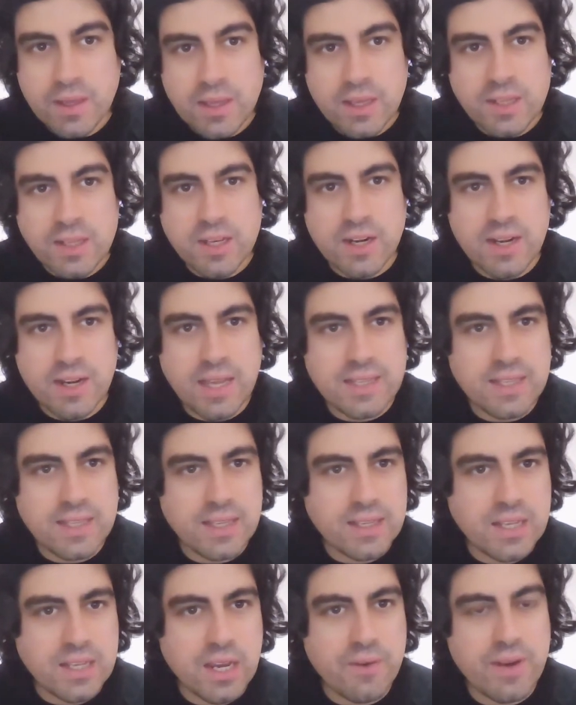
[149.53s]

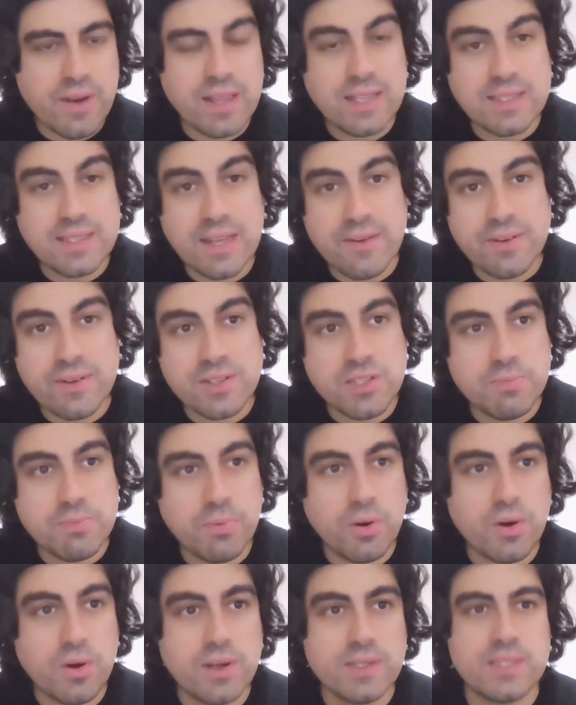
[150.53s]
Corriere dello
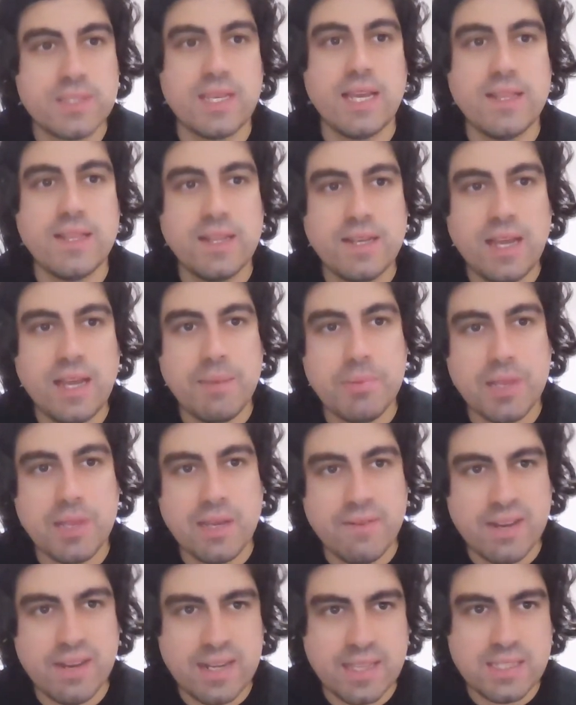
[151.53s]
Sport are saying that
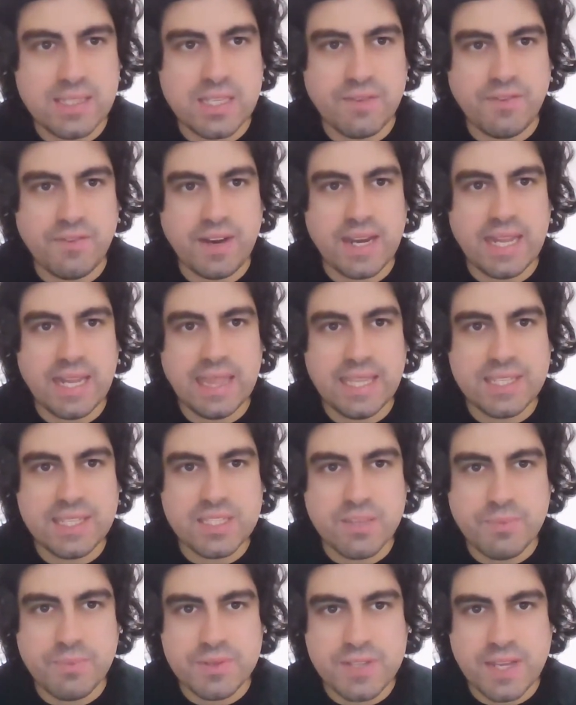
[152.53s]
Napoli have identified a
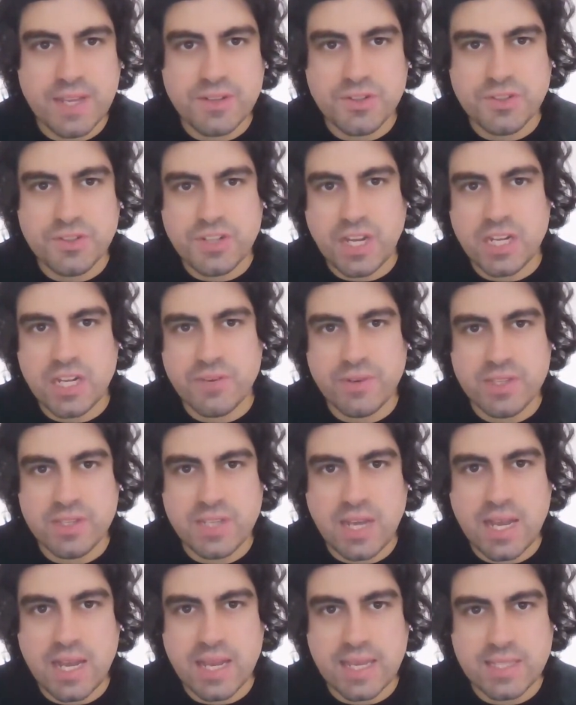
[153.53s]
list of potential January
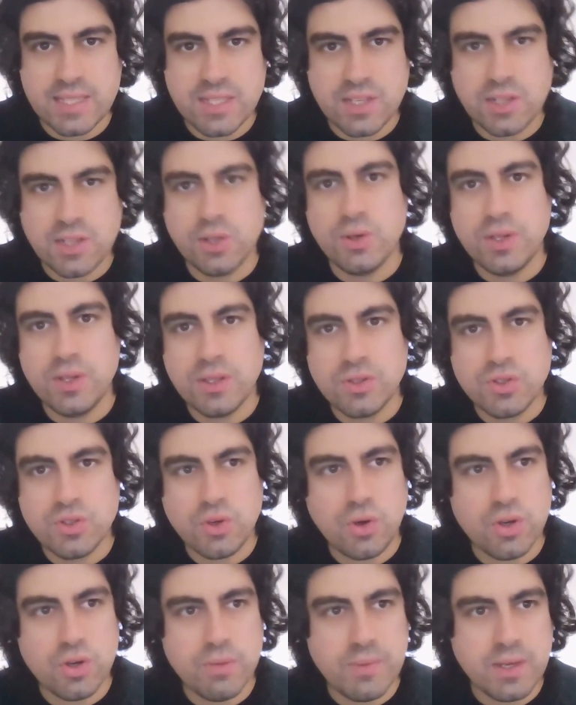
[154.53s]
targets, including
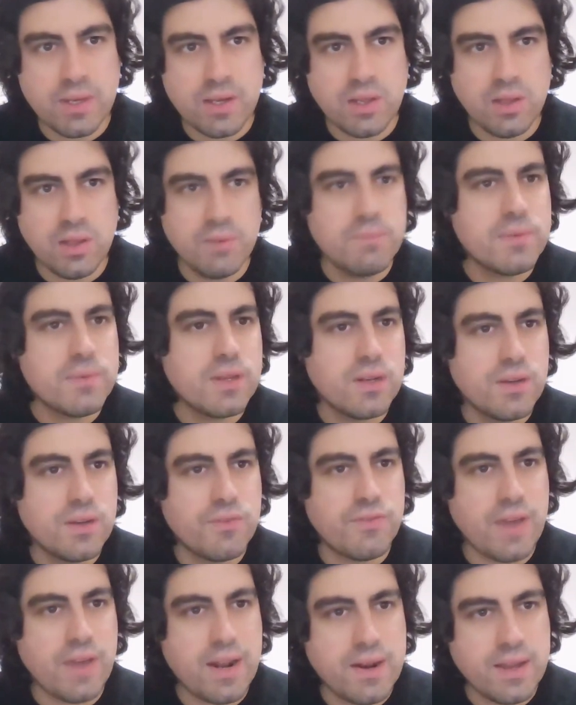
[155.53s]
Tottenham and Colombian
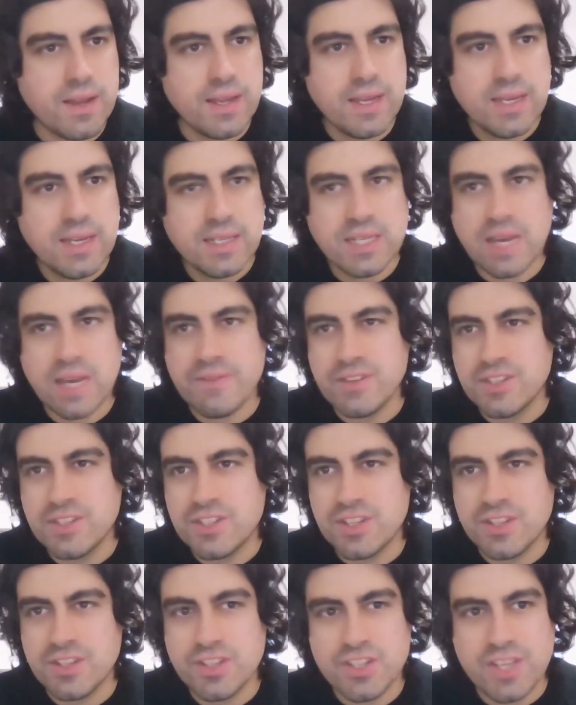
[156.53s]
defender
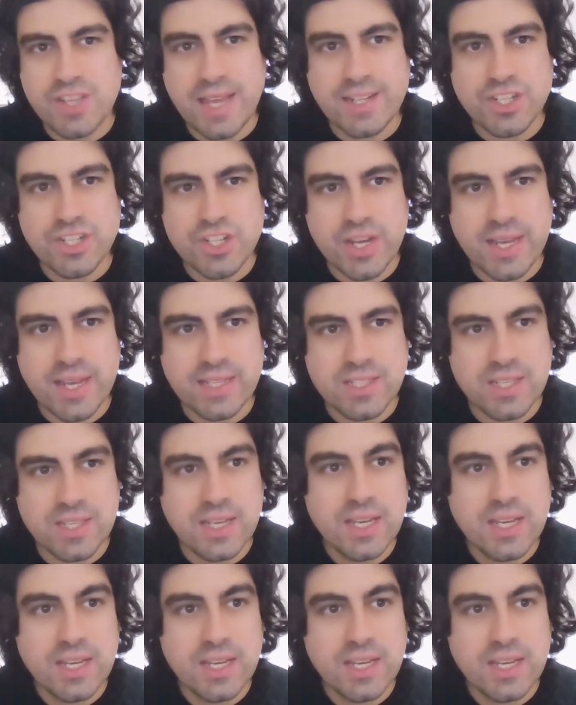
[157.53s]
Davinson Sanchez.